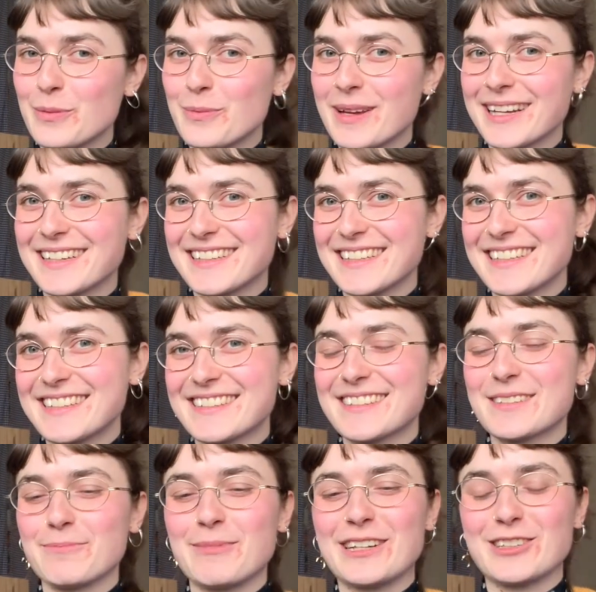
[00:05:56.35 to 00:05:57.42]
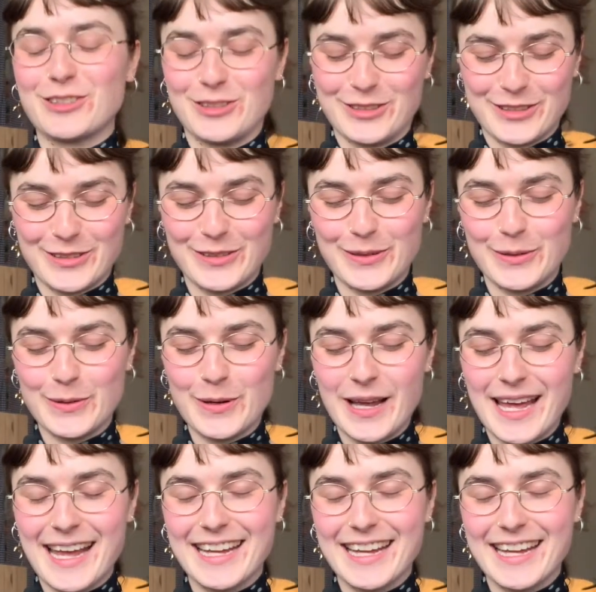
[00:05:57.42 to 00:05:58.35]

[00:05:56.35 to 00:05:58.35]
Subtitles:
you make this, make sure to